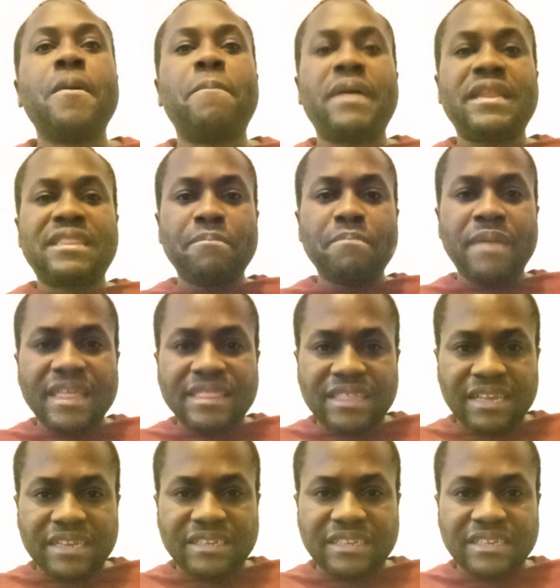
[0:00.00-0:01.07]
But the myth
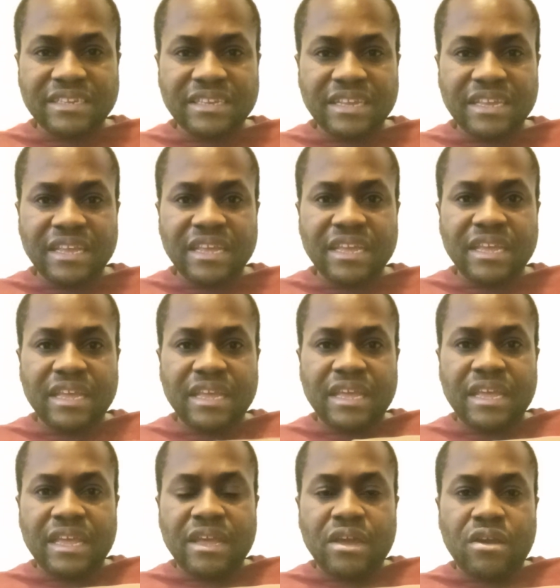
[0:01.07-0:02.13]
is
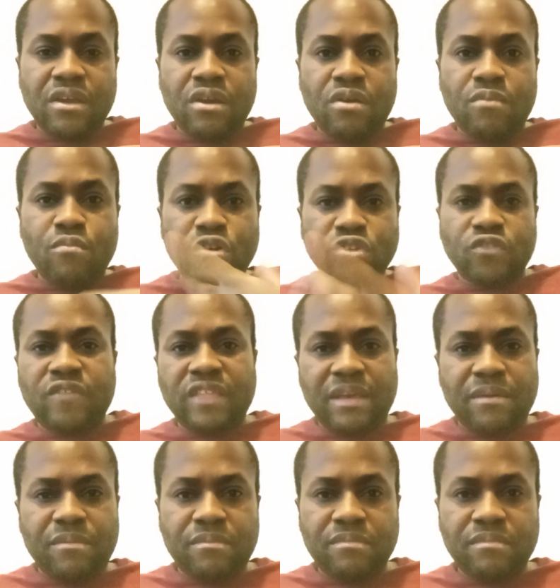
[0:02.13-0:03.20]
most of
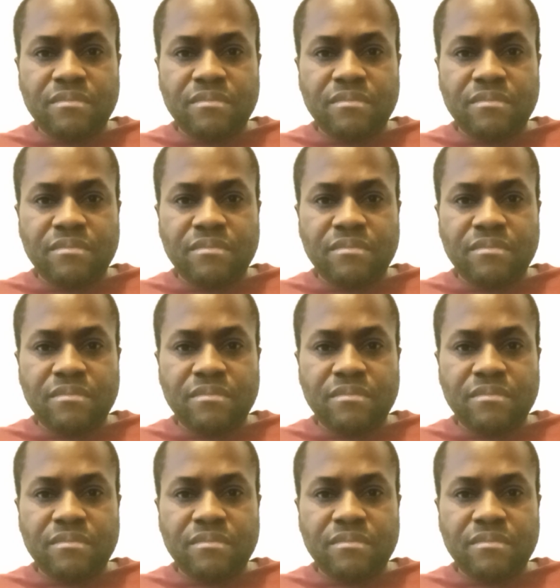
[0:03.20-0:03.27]
them